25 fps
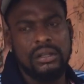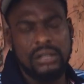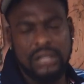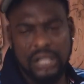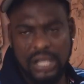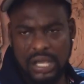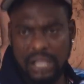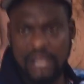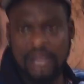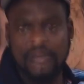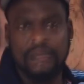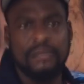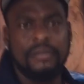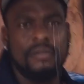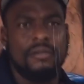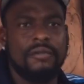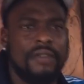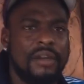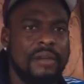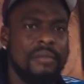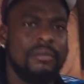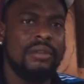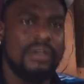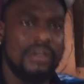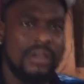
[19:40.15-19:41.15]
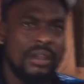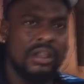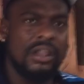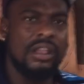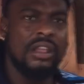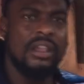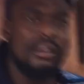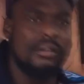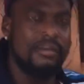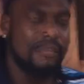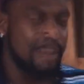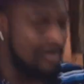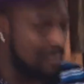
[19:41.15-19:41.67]
Yeah. When
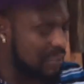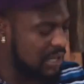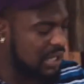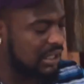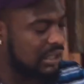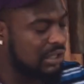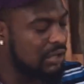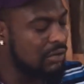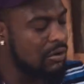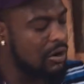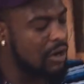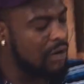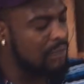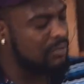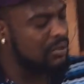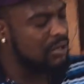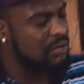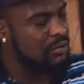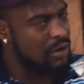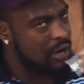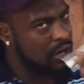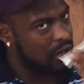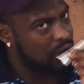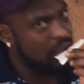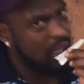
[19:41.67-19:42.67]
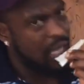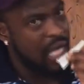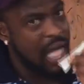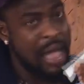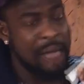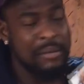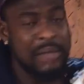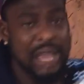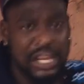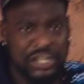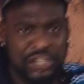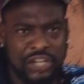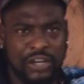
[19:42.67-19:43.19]
I get to work, I work.
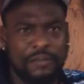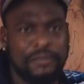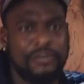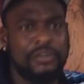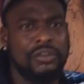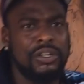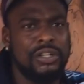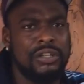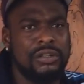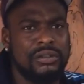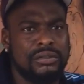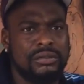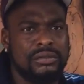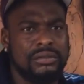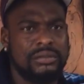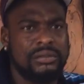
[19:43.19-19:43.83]
I'm a chef too, you know.